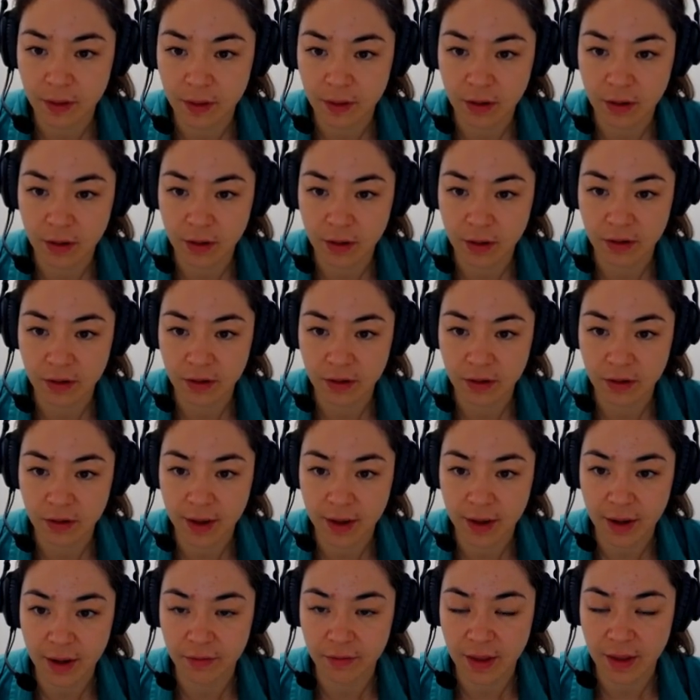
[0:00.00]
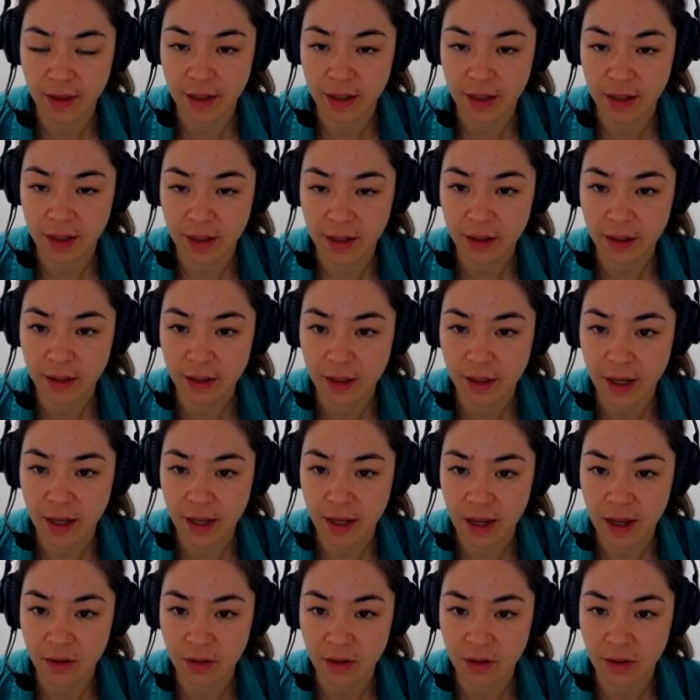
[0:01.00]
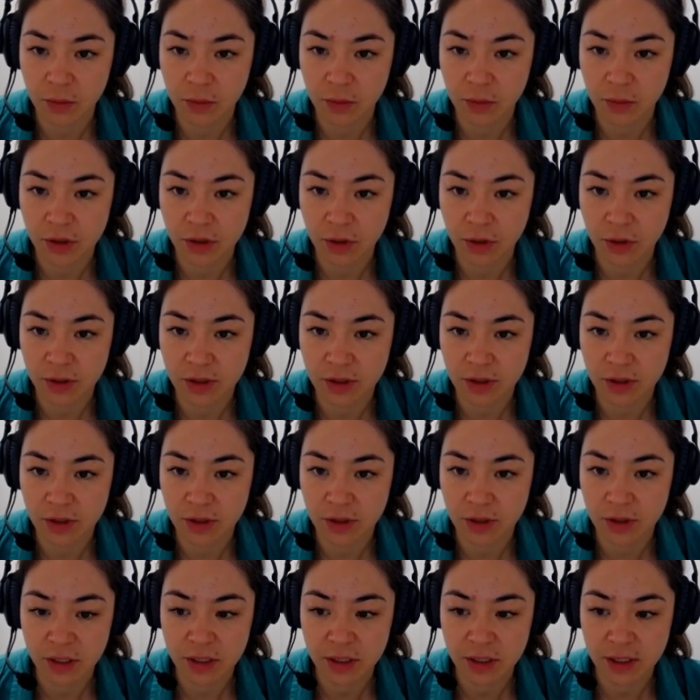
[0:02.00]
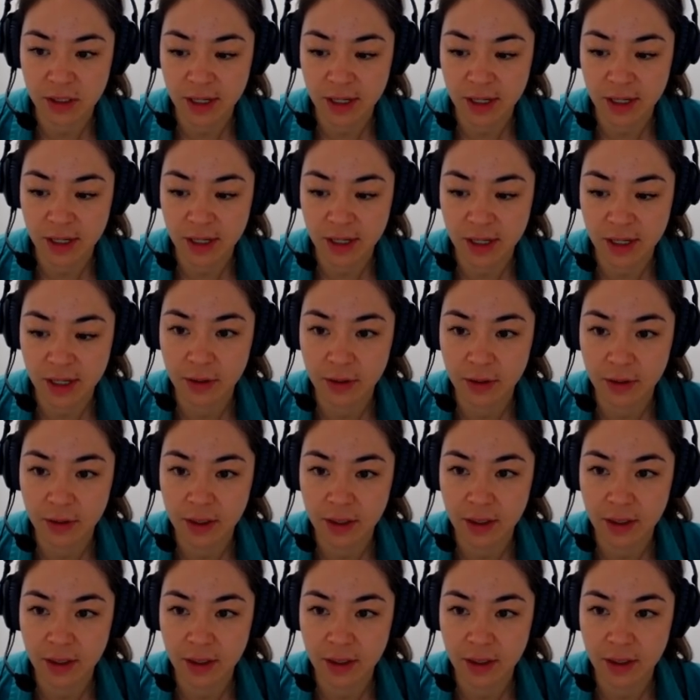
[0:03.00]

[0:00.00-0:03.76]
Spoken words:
off the back of that link. And we will just go to submissions now,